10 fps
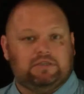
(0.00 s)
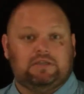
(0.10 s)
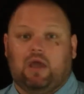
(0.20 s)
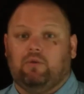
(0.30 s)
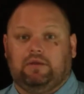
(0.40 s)
is
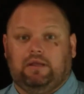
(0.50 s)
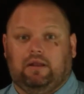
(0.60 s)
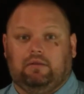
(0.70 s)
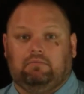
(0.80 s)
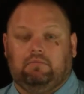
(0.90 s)
how we did
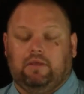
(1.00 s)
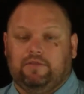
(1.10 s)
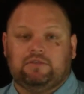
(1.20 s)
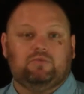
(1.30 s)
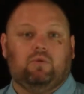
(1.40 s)
it and
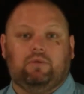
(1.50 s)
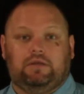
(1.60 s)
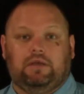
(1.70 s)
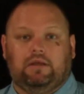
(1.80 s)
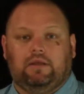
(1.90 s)
this is what we
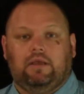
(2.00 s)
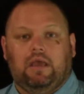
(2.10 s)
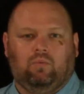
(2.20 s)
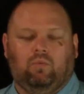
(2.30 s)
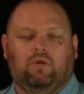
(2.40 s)
did.
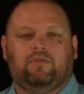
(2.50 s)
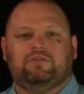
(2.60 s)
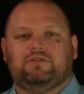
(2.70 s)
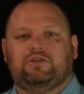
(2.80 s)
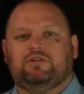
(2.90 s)
One of the
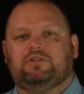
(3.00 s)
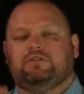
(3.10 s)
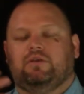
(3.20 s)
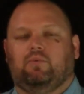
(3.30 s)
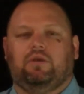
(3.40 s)

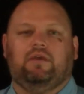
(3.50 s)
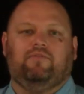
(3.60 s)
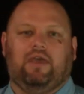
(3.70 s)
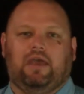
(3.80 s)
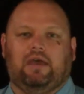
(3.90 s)
suggestions that
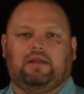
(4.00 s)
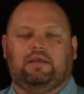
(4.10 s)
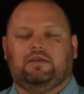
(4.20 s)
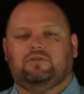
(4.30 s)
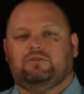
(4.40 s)
we've had
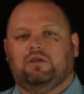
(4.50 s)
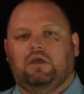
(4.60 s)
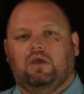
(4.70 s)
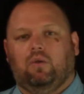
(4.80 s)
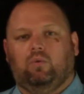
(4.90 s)
is
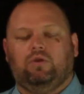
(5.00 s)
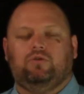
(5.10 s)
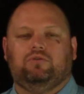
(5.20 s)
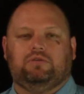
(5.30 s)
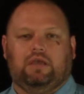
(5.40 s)
we
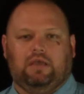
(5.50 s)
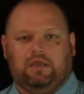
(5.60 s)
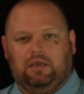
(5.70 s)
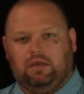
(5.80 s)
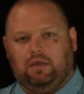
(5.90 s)
use
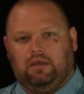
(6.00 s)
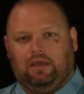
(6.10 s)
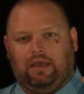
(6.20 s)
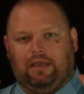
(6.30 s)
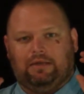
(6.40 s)
a
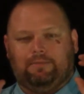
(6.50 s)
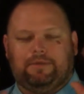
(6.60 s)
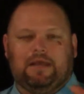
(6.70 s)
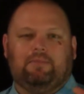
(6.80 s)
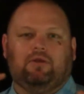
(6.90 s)

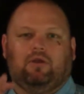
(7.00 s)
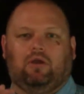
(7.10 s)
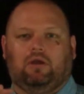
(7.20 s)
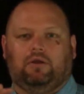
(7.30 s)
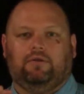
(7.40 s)
debit
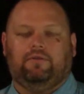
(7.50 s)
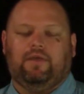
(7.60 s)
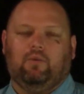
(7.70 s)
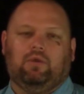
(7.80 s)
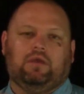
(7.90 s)
card
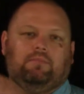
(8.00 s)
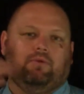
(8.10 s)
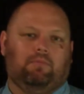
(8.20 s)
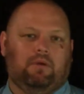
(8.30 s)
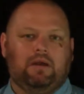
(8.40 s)
that we can
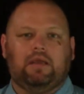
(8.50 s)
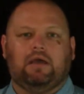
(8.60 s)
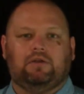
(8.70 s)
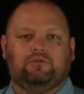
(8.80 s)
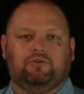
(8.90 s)
put money
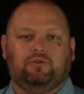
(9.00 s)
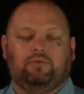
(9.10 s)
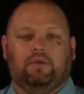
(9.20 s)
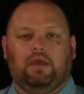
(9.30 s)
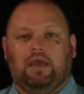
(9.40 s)

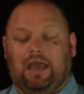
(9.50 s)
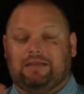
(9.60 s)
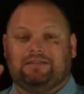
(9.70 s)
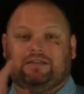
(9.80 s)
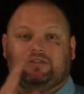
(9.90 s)
onto.
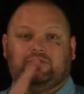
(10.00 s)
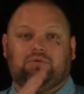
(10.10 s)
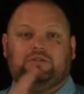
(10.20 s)
Actually has